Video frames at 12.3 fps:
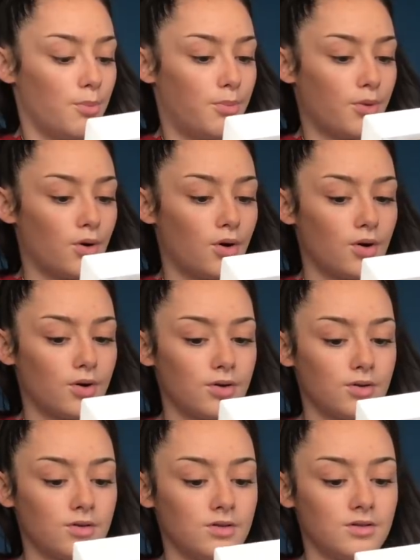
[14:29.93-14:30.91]
But
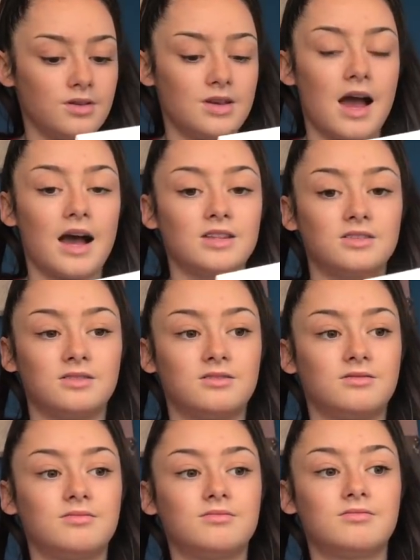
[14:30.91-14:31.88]
yeah,
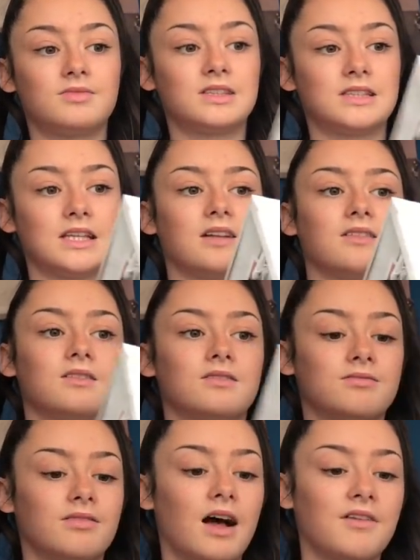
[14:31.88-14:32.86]
still
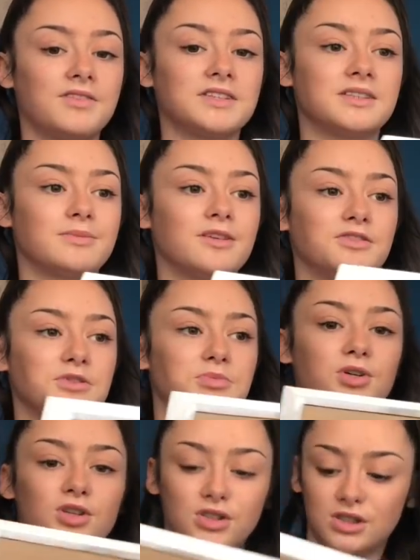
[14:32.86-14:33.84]
have this in my room
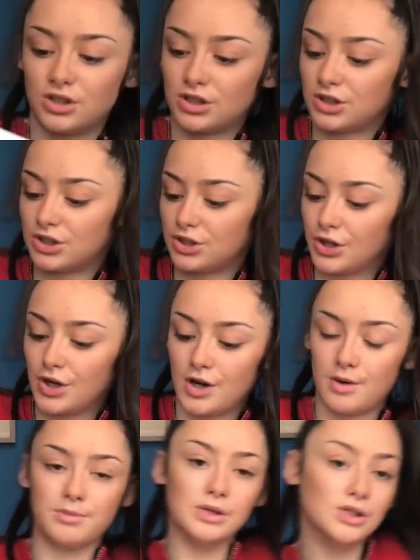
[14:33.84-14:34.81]
because it just
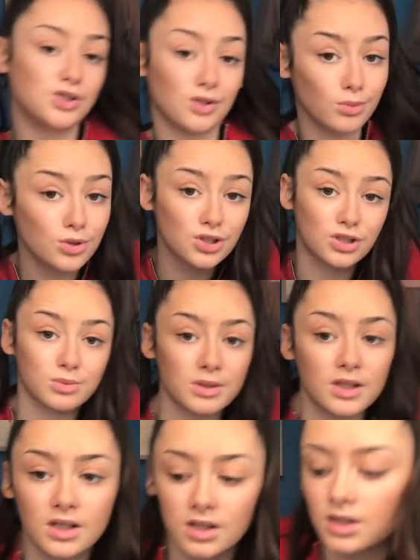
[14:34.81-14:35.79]
means so much to
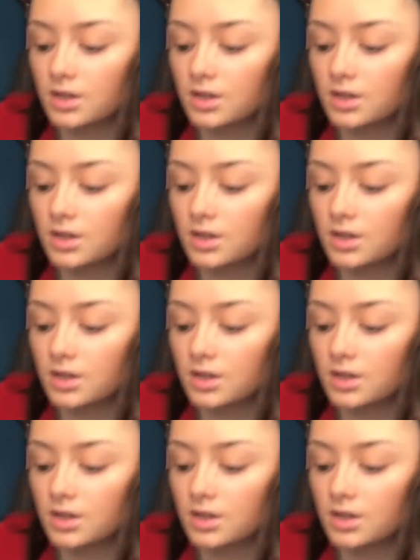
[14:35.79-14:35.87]
me.